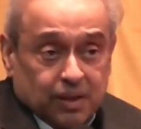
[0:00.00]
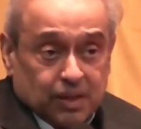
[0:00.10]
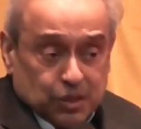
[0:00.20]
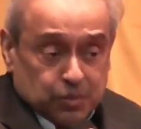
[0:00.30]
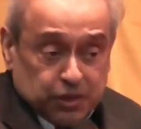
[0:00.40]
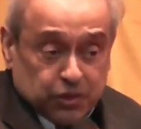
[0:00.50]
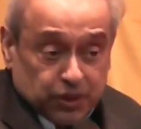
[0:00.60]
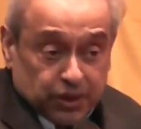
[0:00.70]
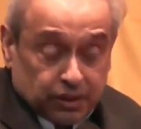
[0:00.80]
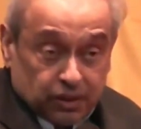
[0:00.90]

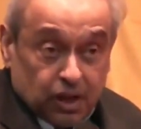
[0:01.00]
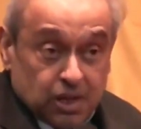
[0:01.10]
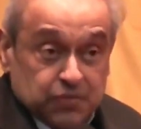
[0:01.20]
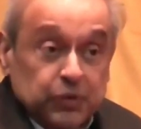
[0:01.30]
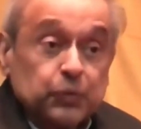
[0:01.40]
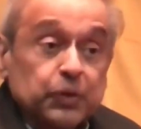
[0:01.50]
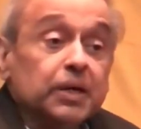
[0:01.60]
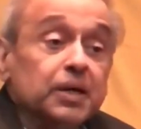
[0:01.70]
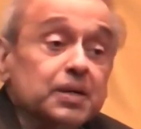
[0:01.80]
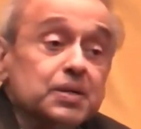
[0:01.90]
especially in the last few
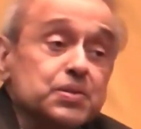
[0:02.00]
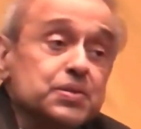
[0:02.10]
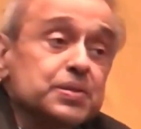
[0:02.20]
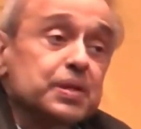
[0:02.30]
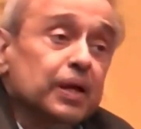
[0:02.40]
years,